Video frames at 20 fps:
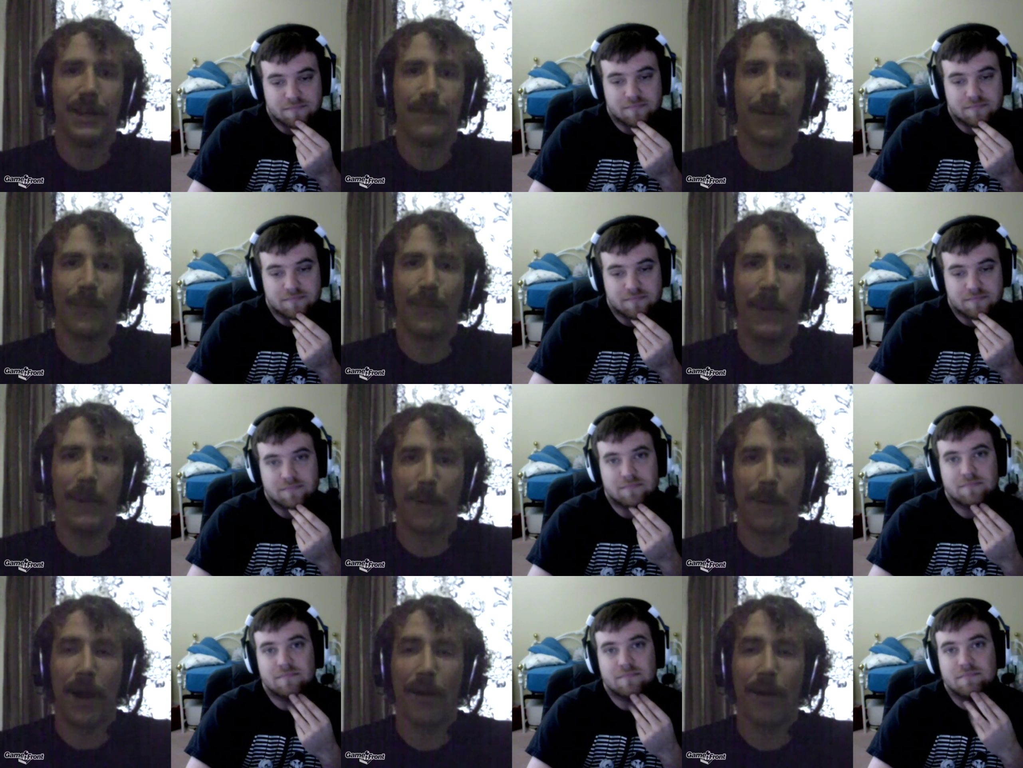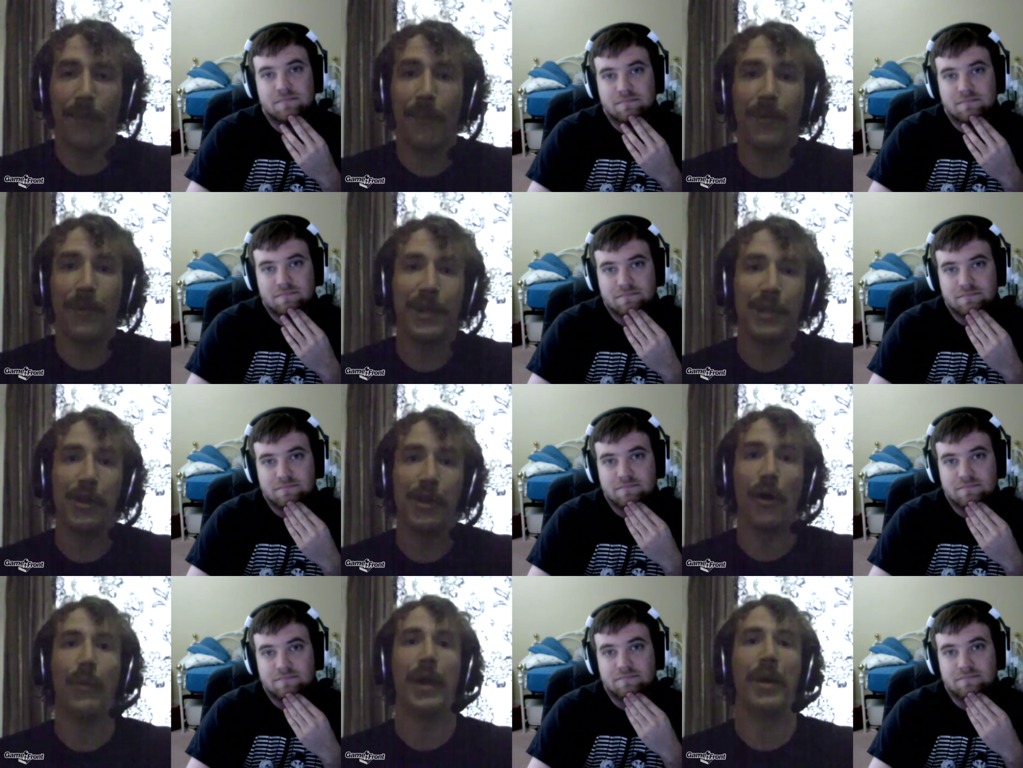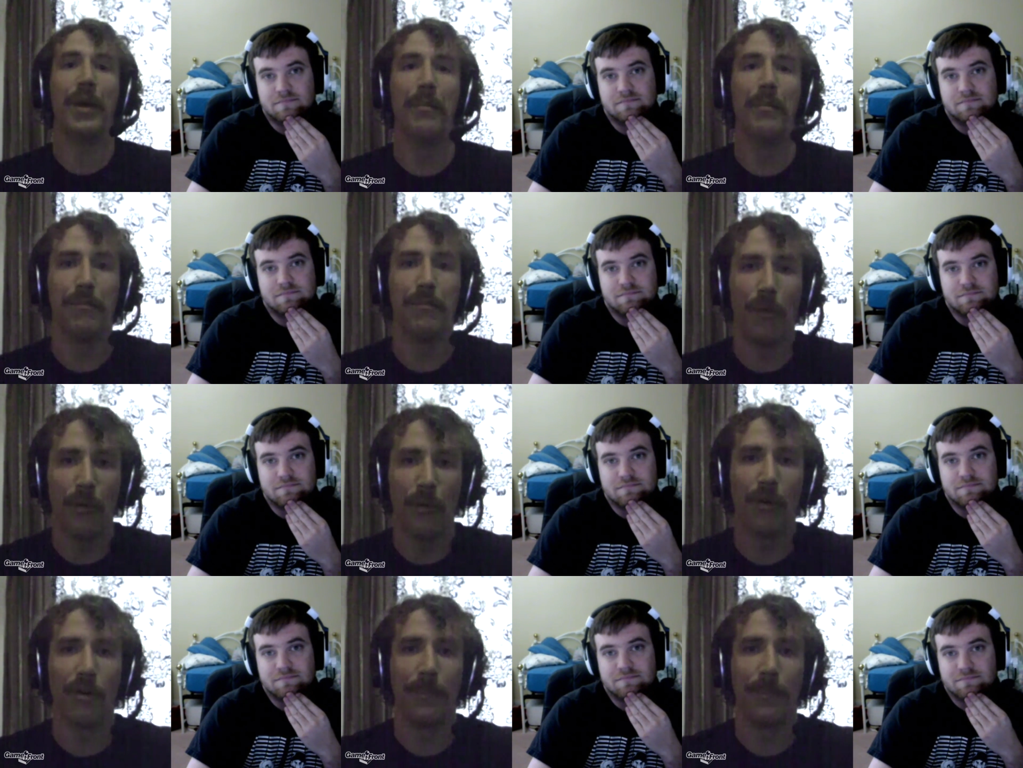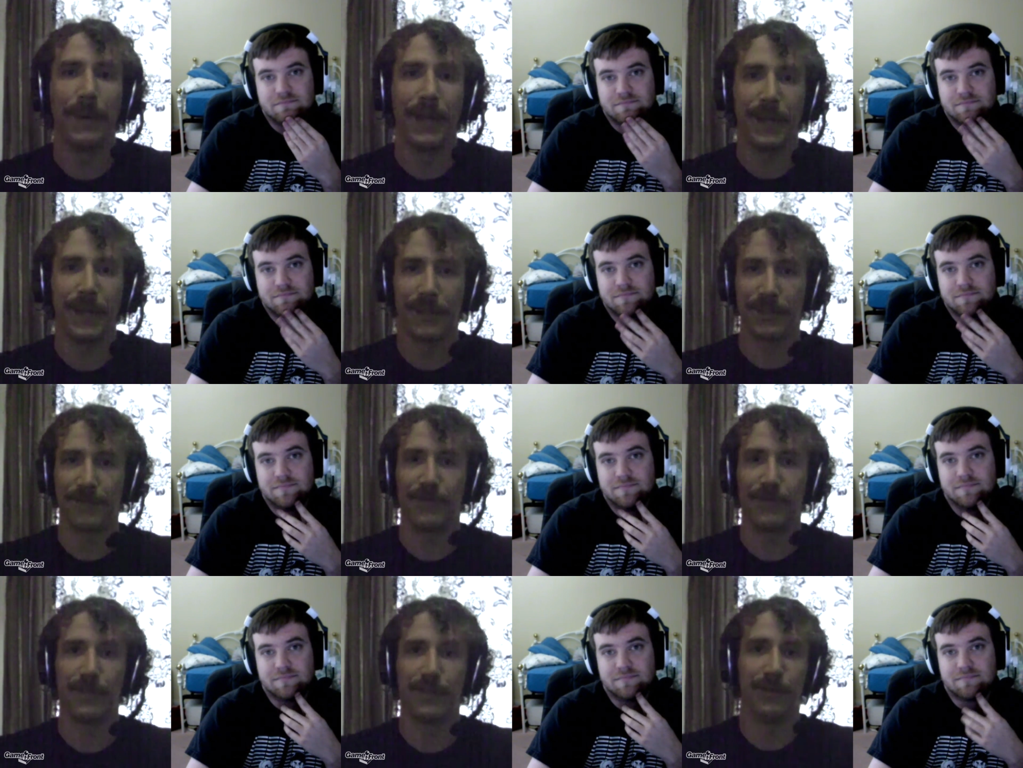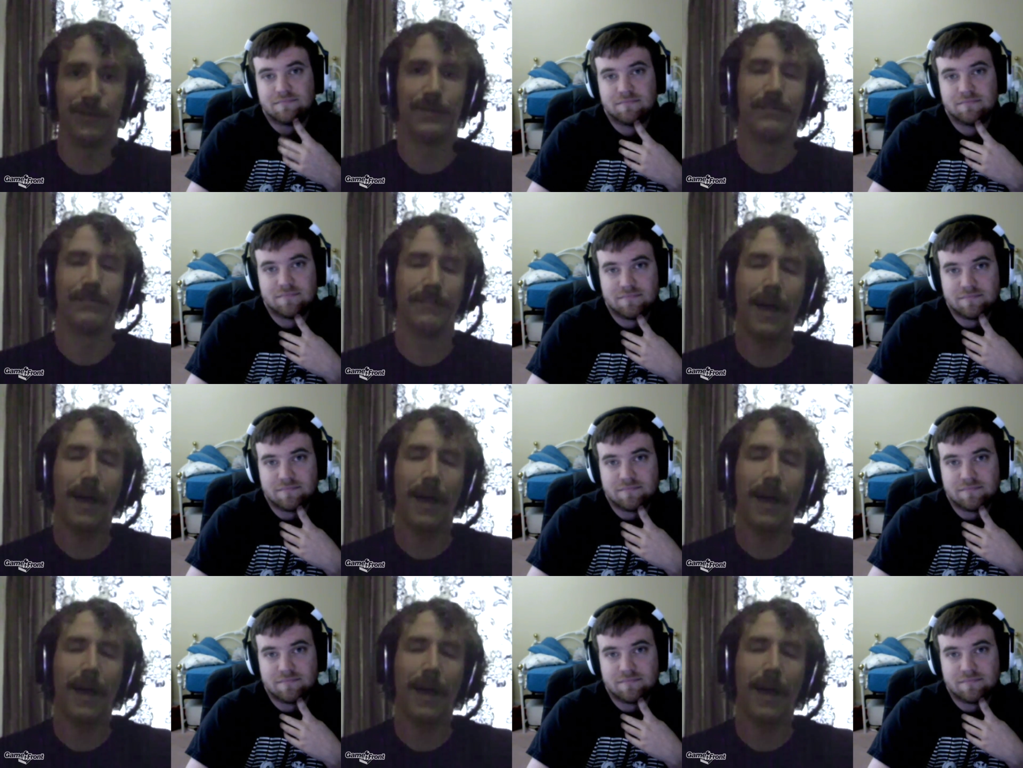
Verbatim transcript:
Speaker 1: but we probably know him more because of the